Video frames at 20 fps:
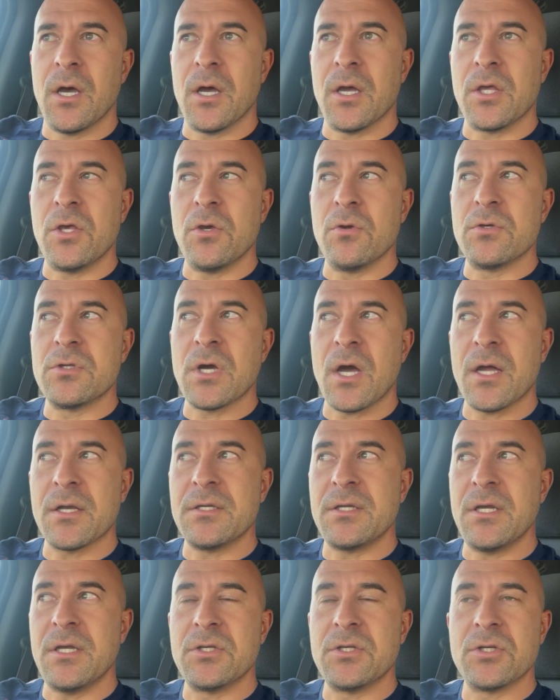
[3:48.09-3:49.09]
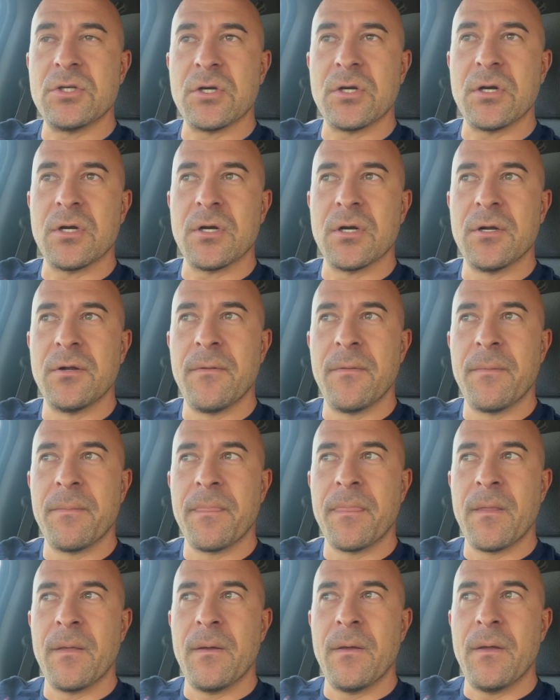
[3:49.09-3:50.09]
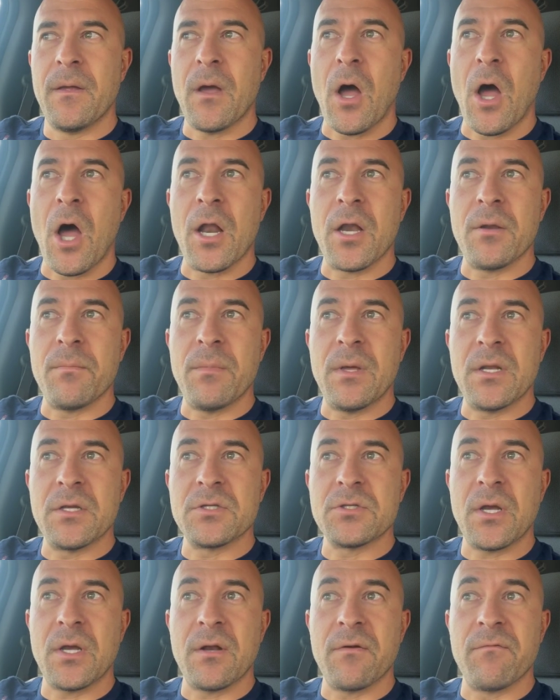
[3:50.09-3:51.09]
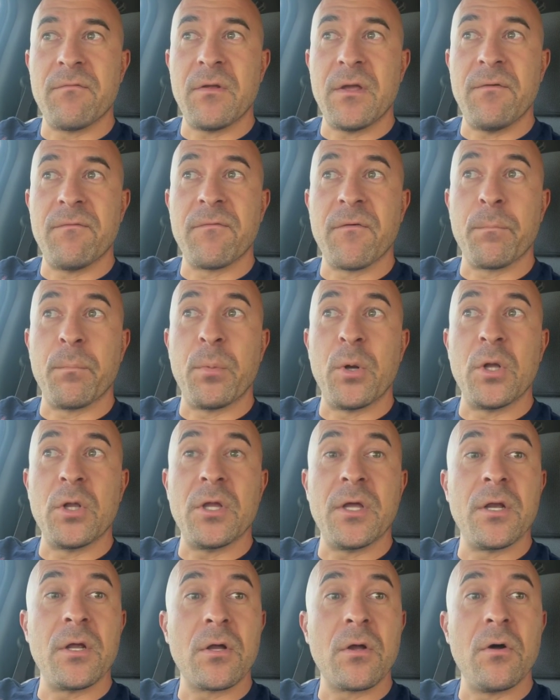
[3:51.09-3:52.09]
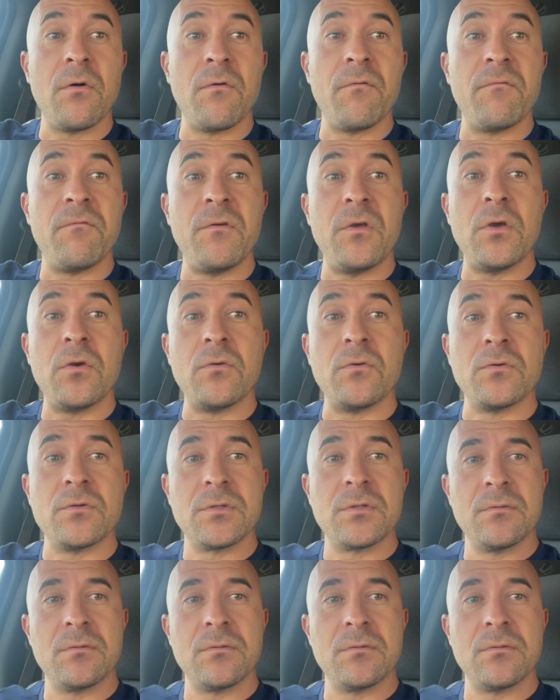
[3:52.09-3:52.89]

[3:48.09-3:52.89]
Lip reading: Utah teacher on administrative leave for political views.